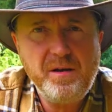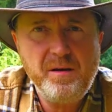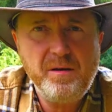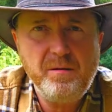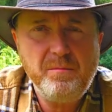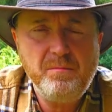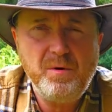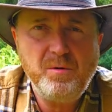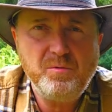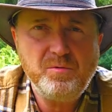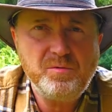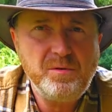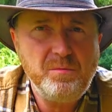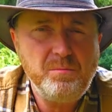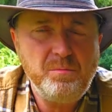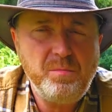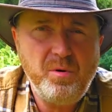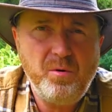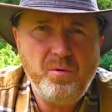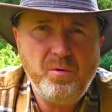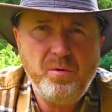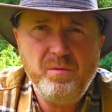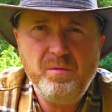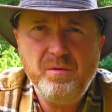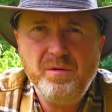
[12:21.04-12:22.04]
most
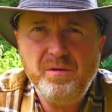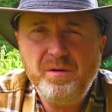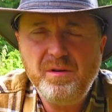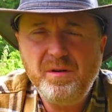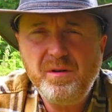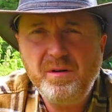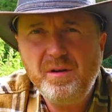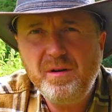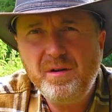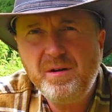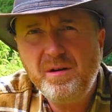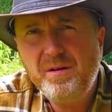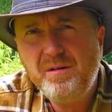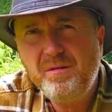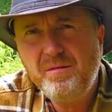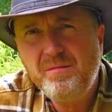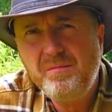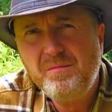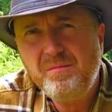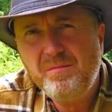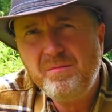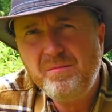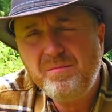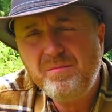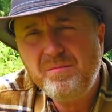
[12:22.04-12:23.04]
important
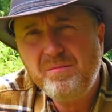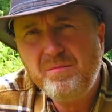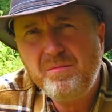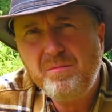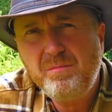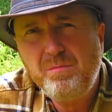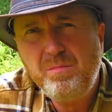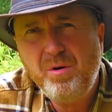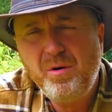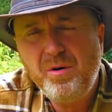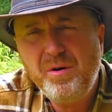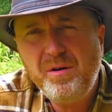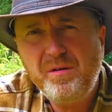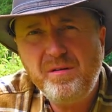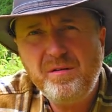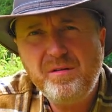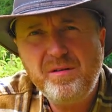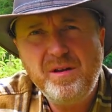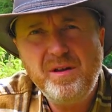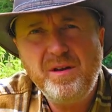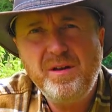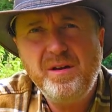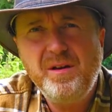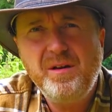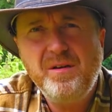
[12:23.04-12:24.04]
point
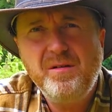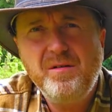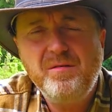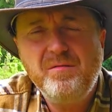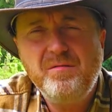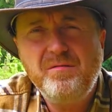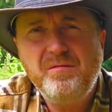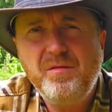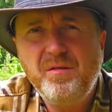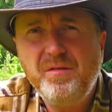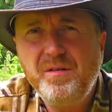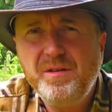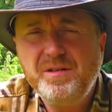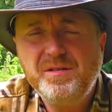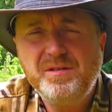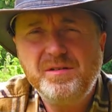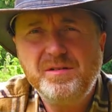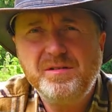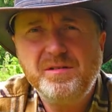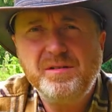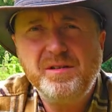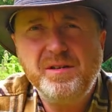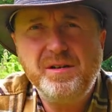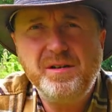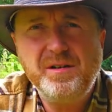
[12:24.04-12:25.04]
for
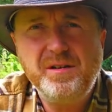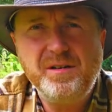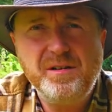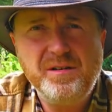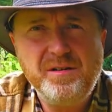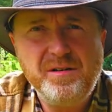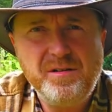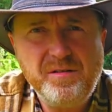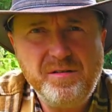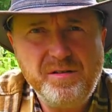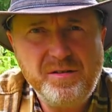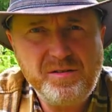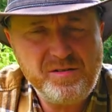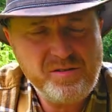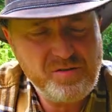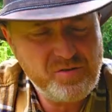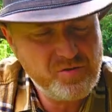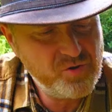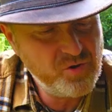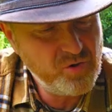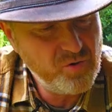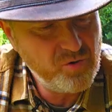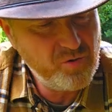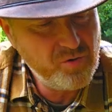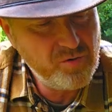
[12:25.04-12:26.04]
this
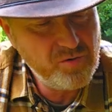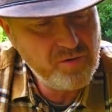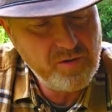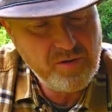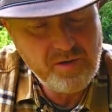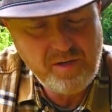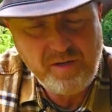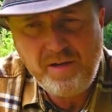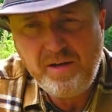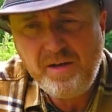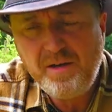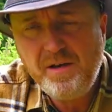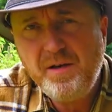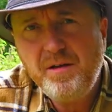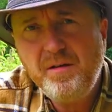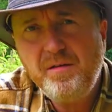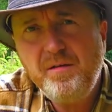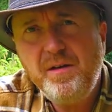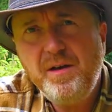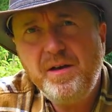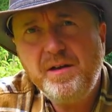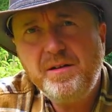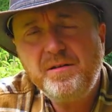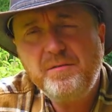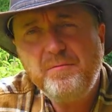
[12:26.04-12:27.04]
talk,
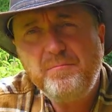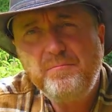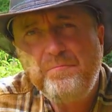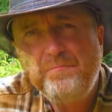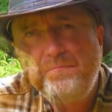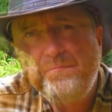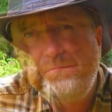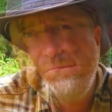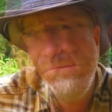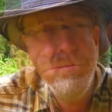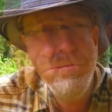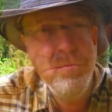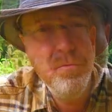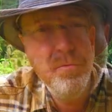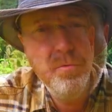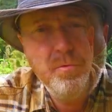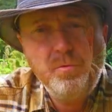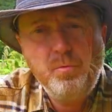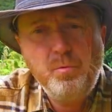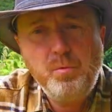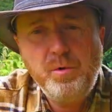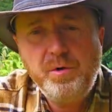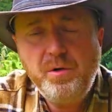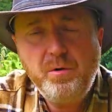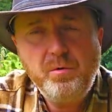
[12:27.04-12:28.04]
that
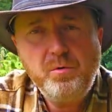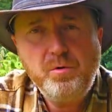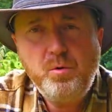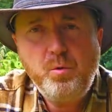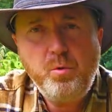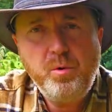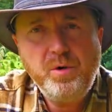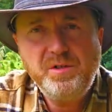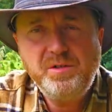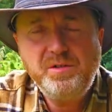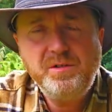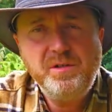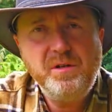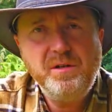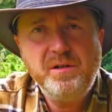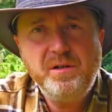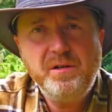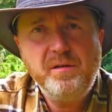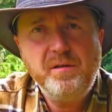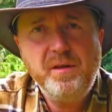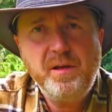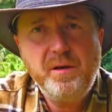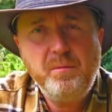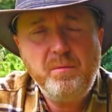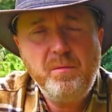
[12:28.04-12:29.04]
we don't question
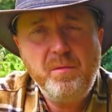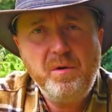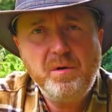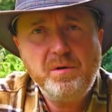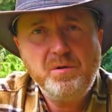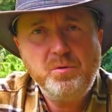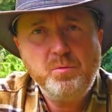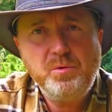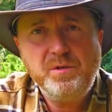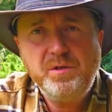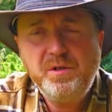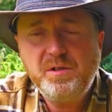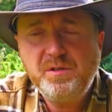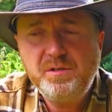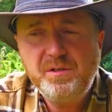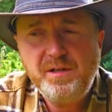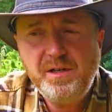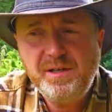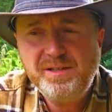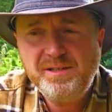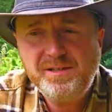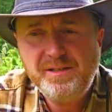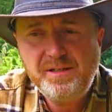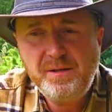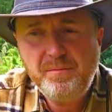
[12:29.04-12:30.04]
it that much. We just
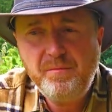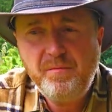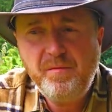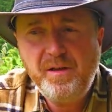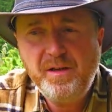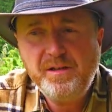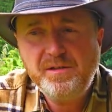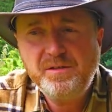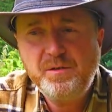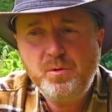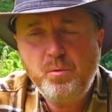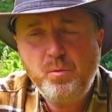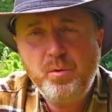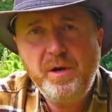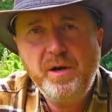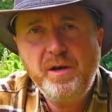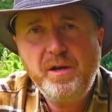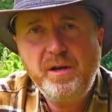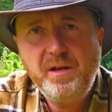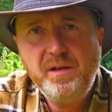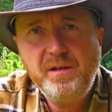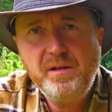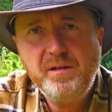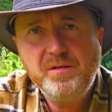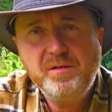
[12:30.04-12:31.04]
accept that's the way
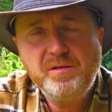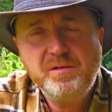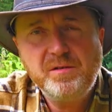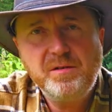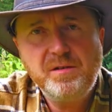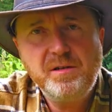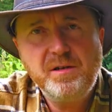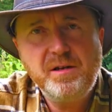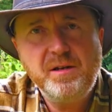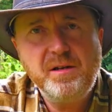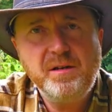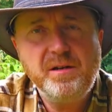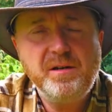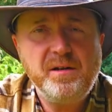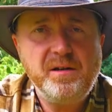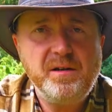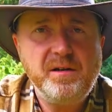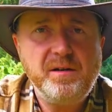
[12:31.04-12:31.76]
it is, and